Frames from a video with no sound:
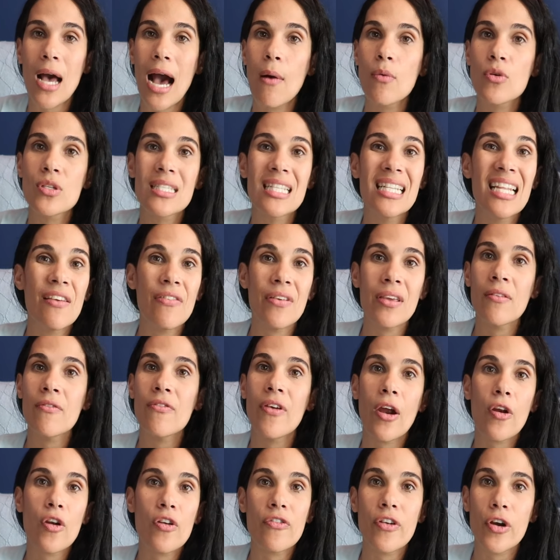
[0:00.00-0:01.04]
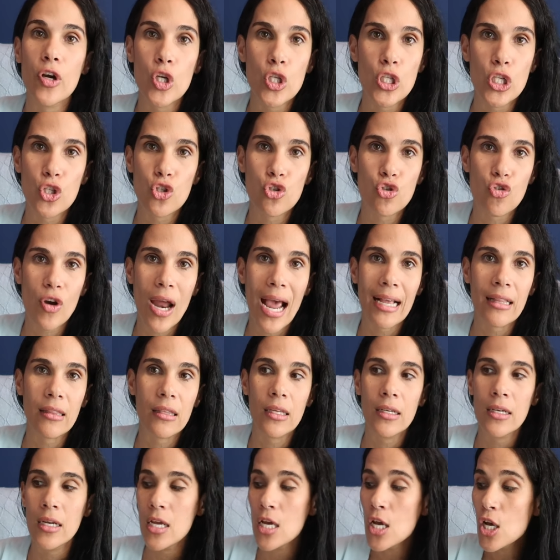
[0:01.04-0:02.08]
I was living very, very
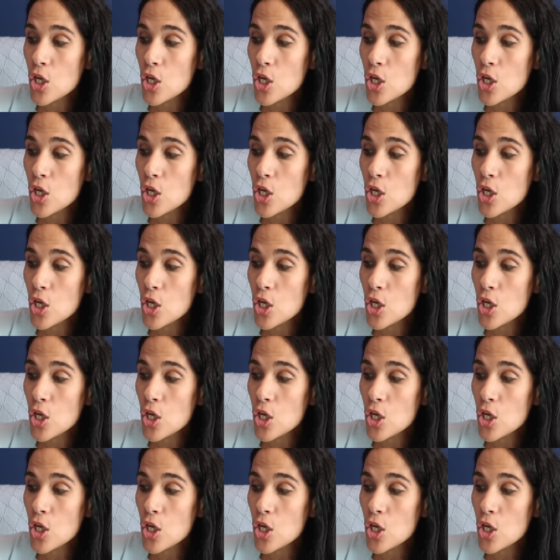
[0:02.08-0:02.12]
distracted.